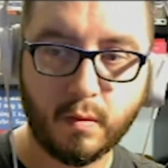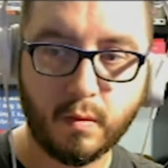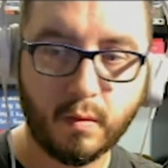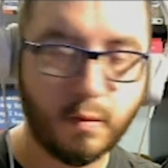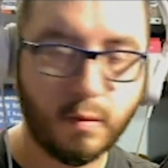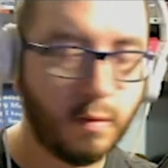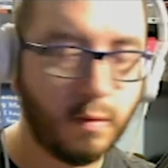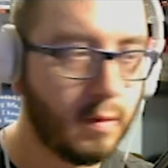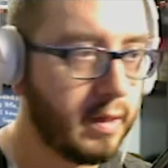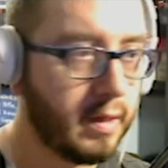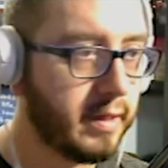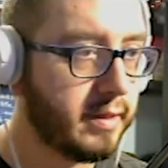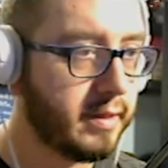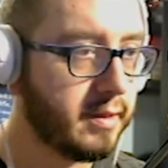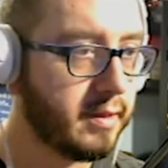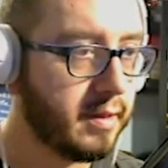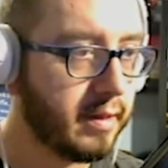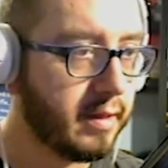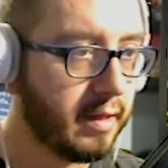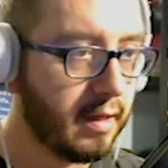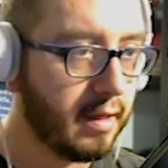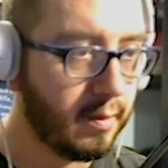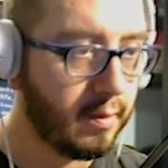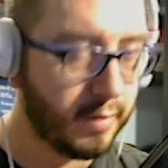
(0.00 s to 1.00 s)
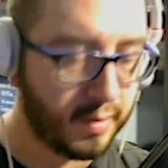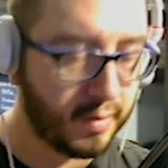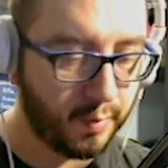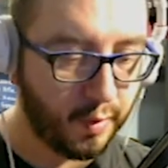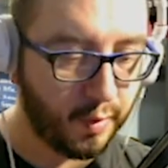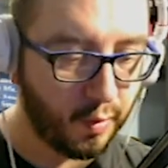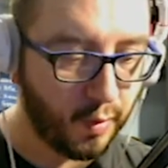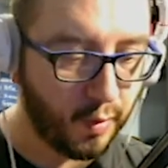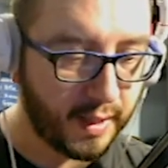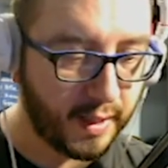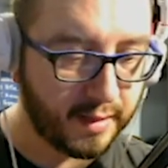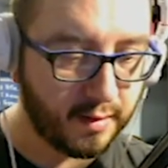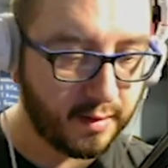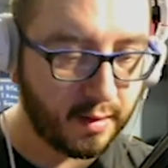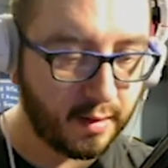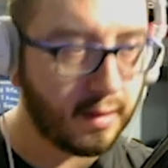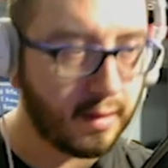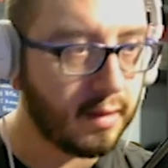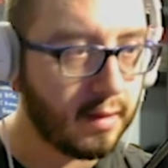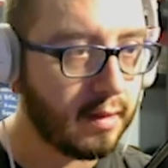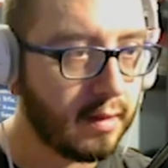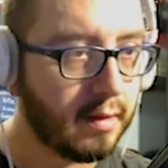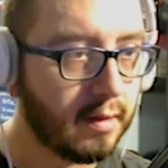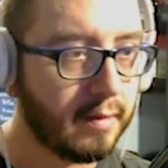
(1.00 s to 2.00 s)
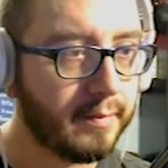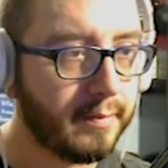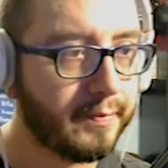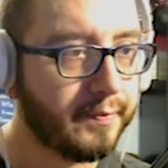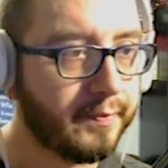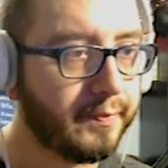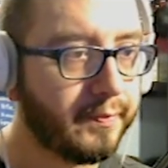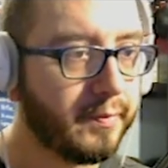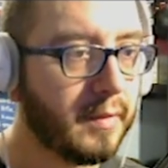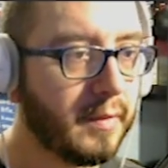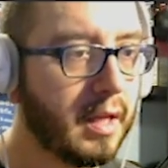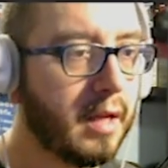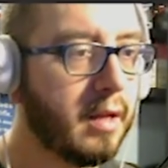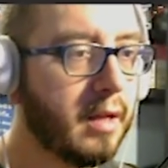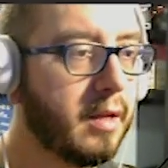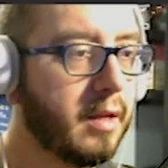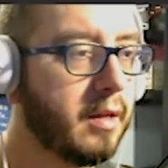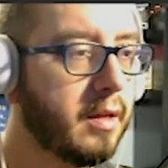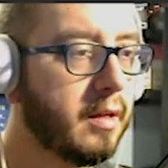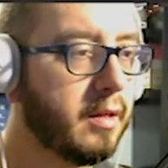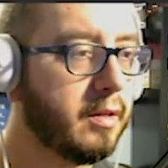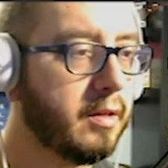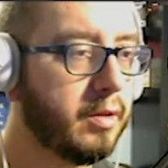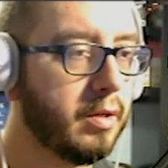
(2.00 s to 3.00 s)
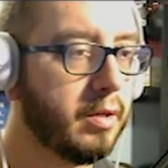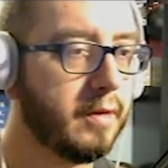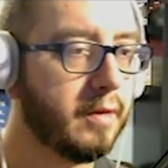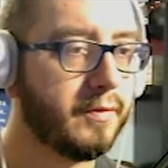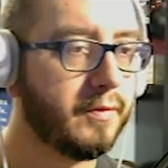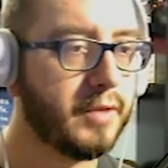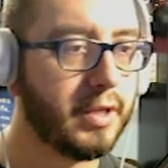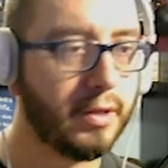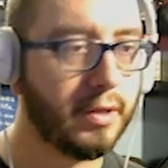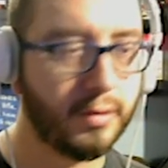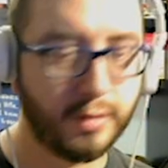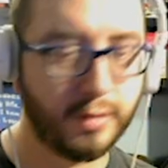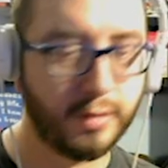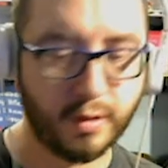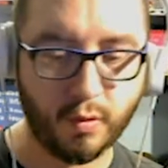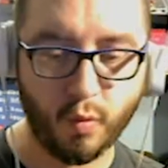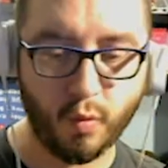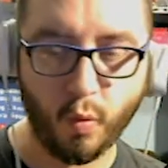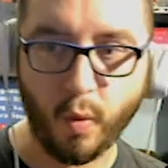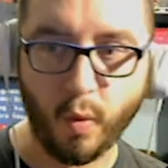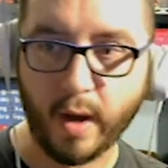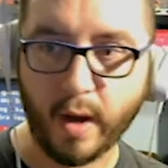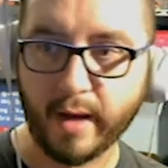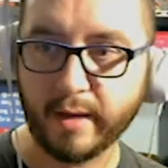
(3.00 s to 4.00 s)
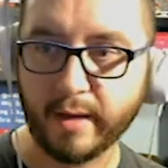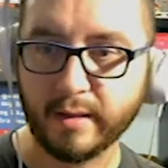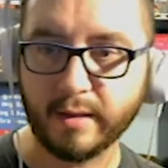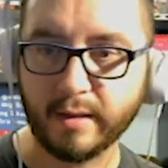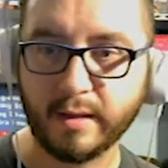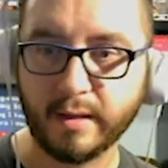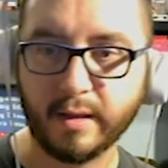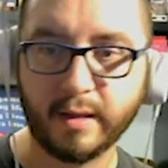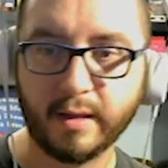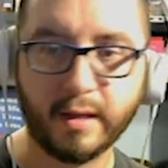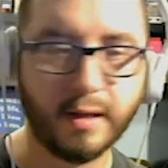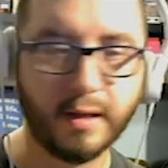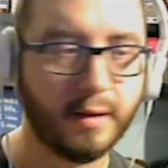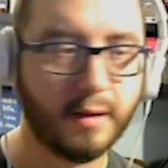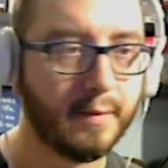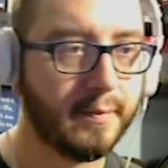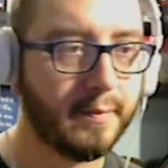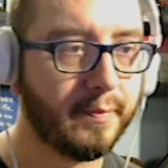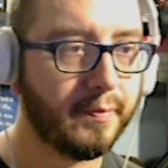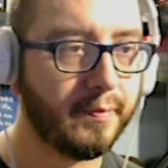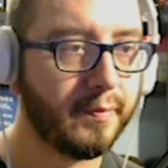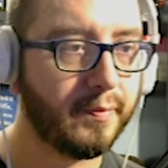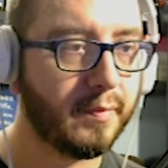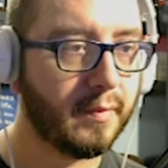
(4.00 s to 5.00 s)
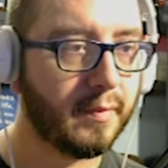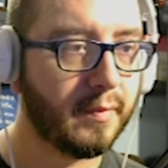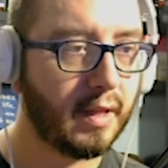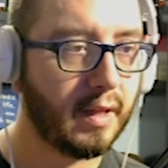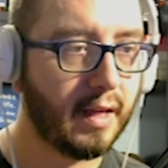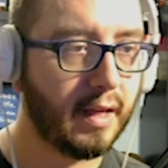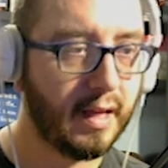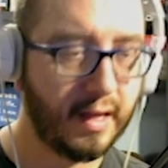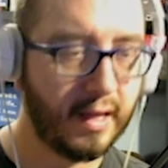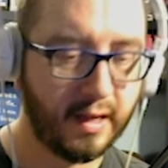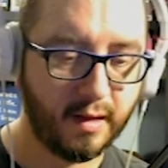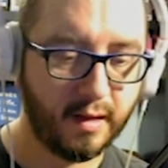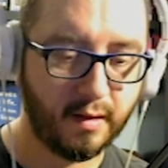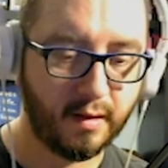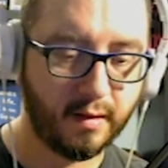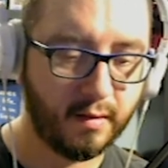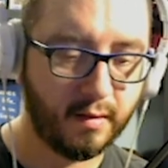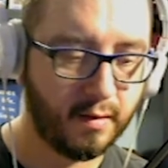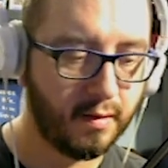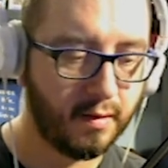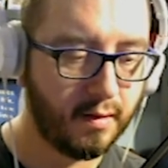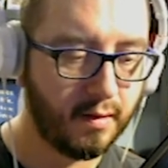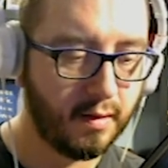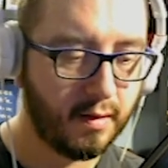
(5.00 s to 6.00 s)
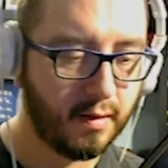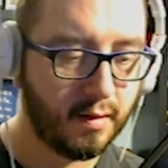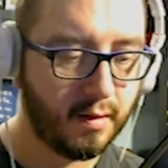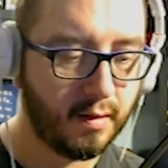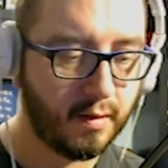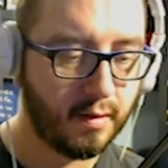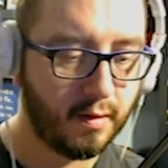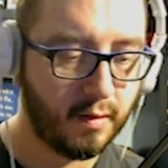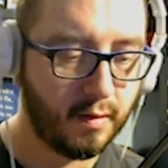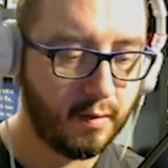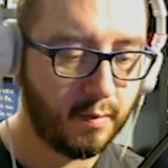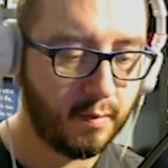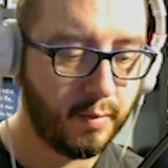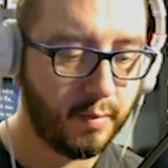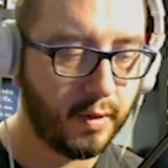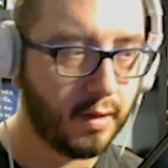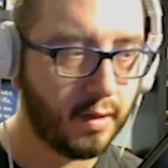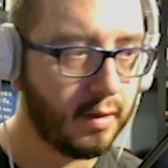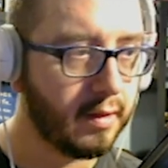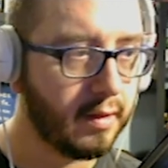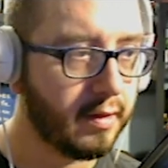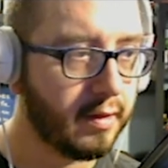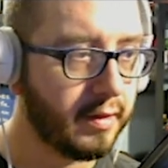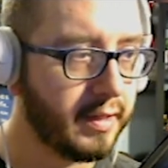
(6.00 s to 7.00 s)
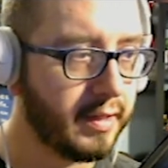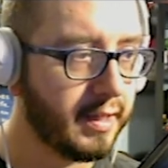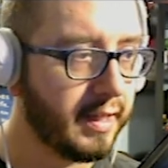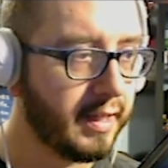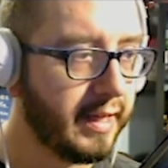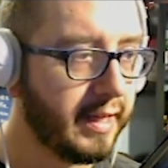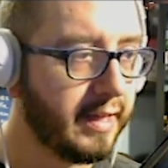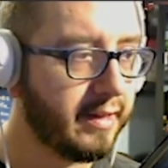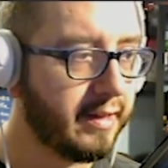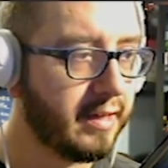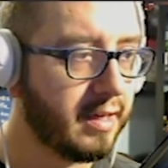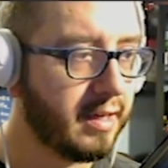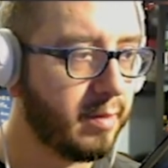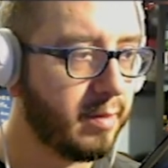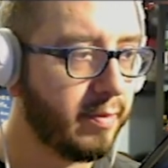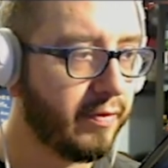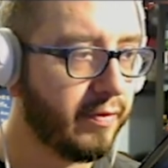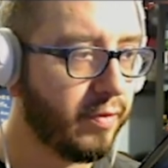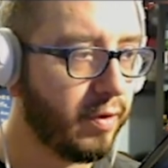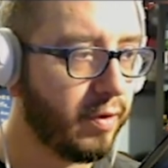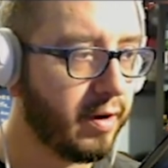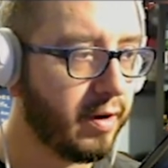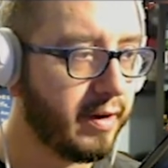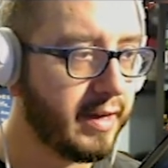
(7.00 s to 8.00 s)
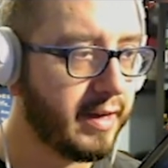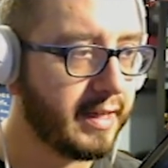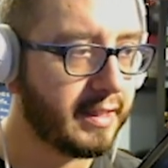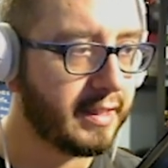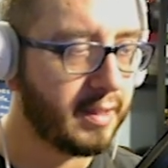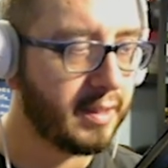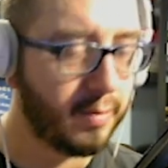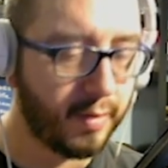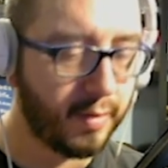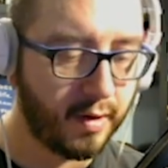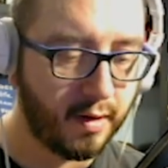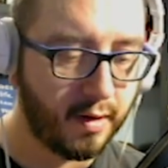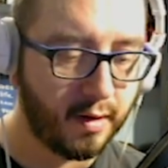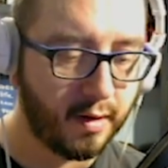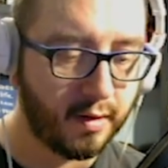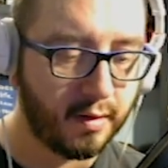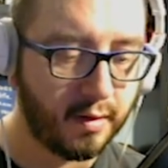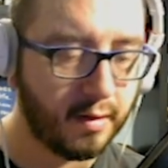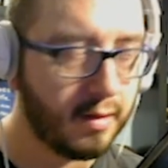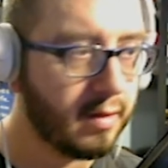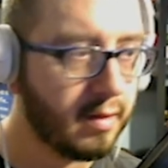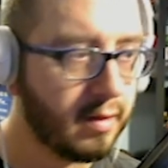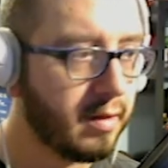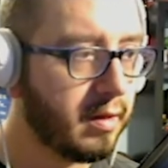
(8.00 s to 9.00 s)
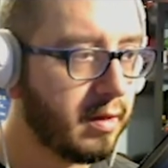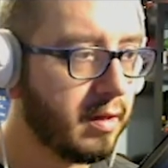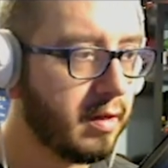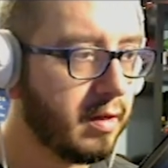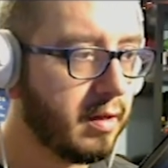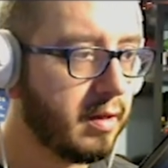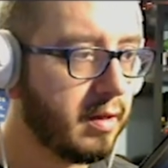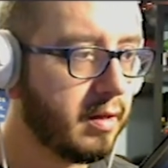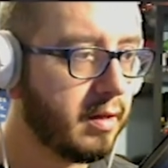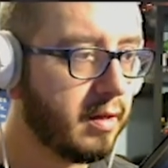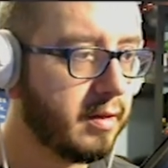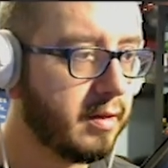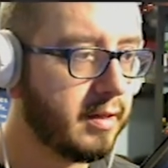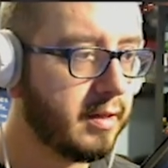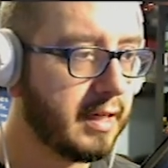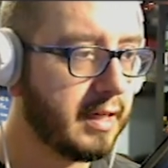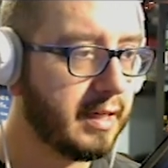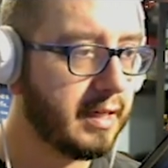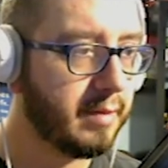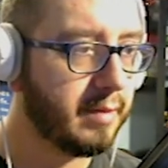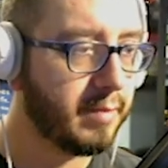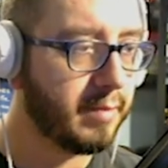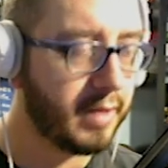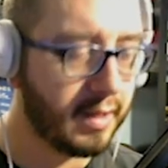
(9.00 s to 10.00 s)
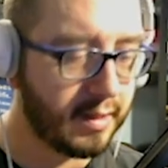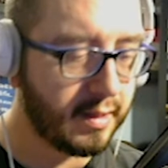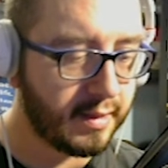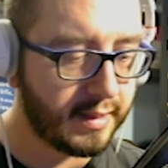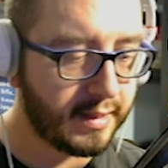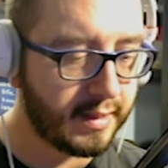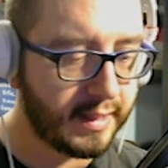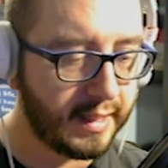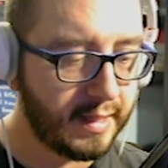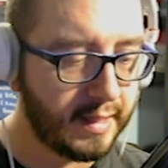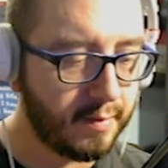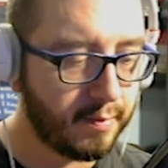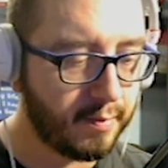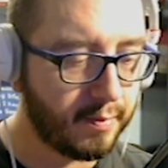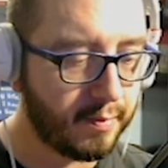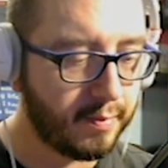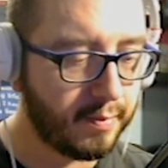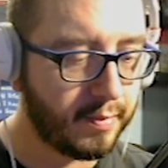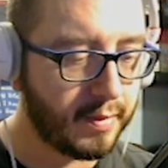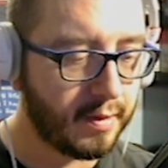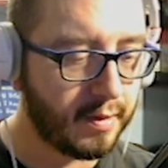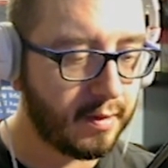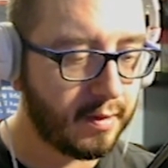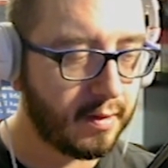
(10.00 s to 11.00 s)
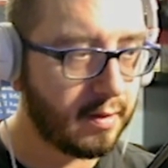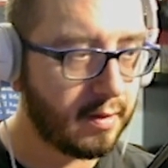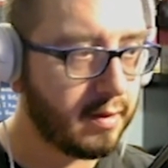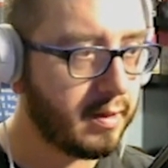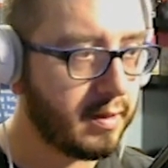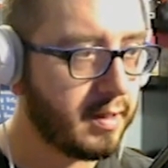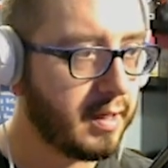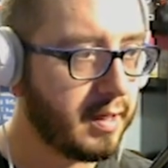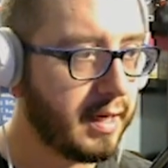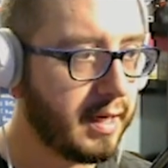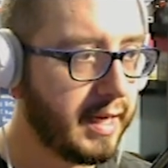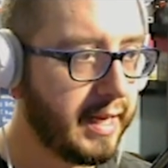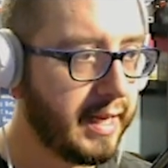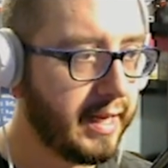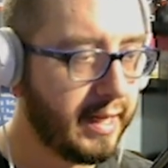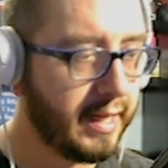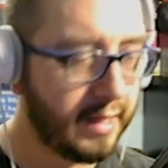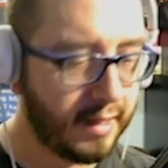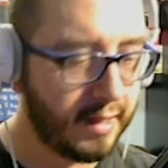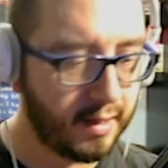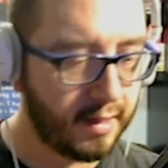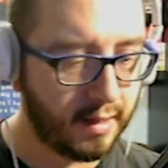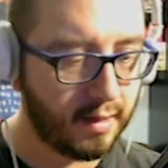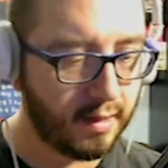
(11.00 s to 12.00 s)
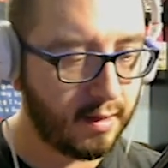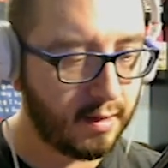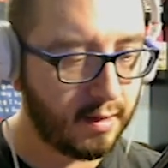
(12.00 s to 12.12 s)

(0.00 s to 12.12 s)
wisely. I must put Wesley. You have chosen wisely. Okay. Put a little delay there before our next part. Time.sleep. Delay.